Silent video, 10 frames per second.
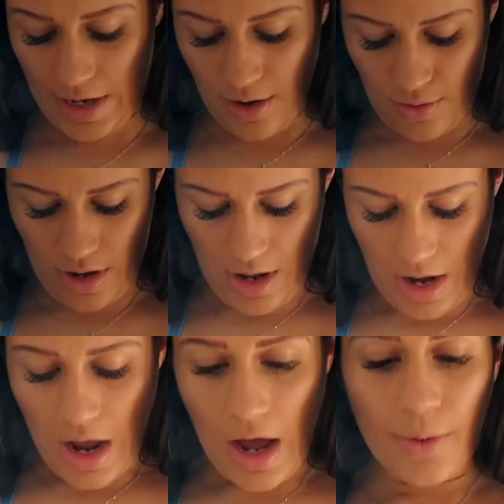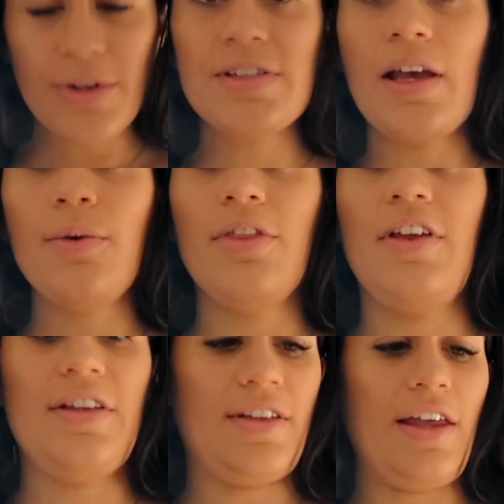out. I would say with
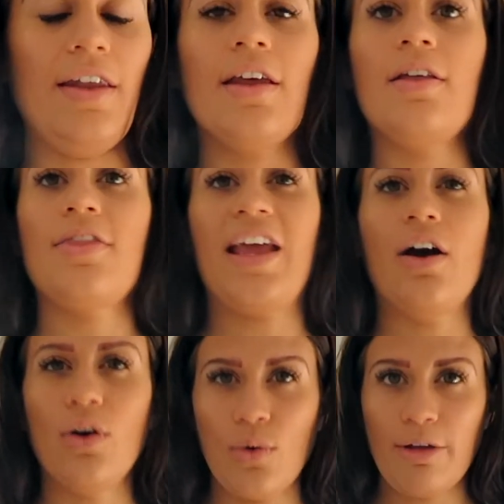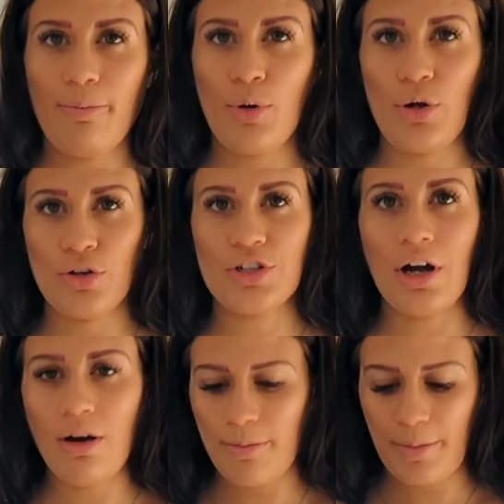these in, they are quite push
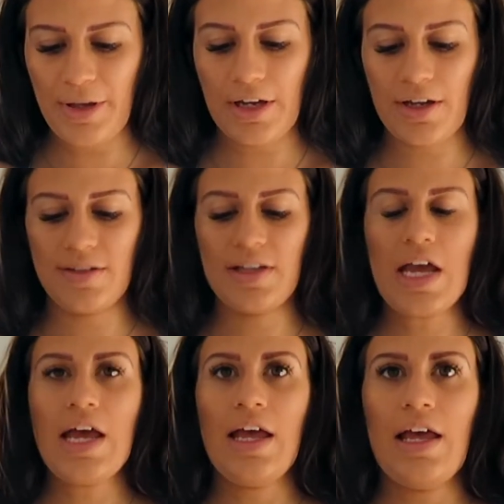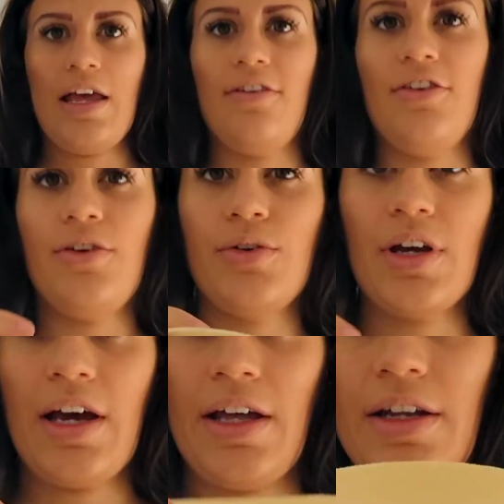up because if you
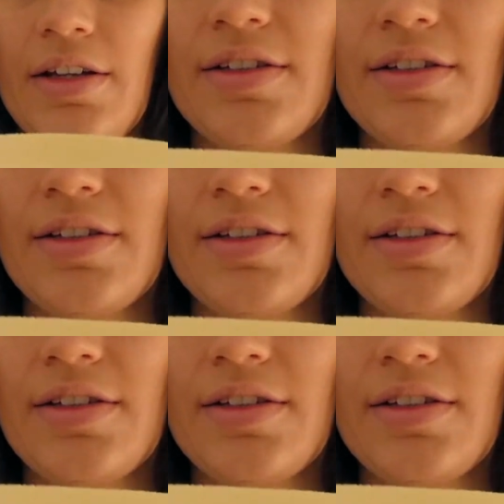can